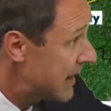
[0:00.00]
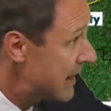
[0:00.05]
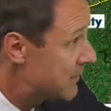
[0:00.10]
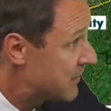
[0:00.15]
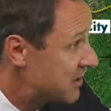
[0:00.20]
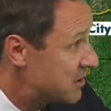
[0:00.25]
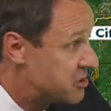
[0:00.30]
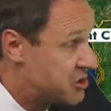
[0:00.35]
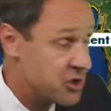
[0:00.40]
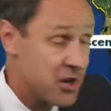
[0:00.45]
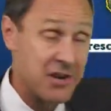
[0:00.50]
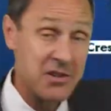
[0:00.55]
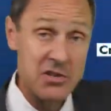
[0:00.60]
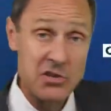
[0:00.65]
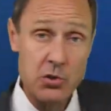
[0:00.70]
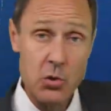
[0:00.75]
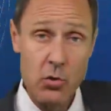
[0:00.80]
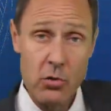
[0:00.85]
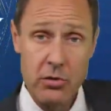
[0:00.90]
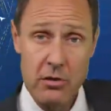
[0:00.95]
keeps it just
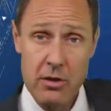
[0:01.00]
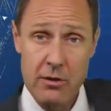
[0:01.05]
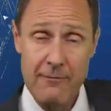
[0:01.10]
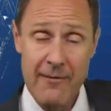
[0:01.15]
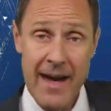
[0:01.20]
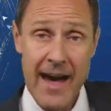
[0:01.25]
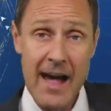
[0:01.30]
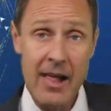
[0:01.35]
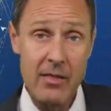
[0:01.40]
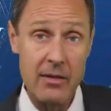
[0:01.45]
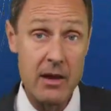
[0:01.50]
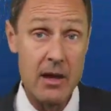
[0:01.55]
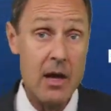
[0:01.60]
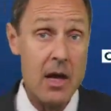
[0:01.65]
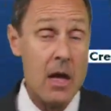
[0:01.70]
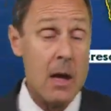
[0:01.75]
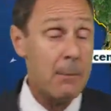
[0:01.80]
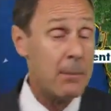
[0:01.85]
just north of the valley.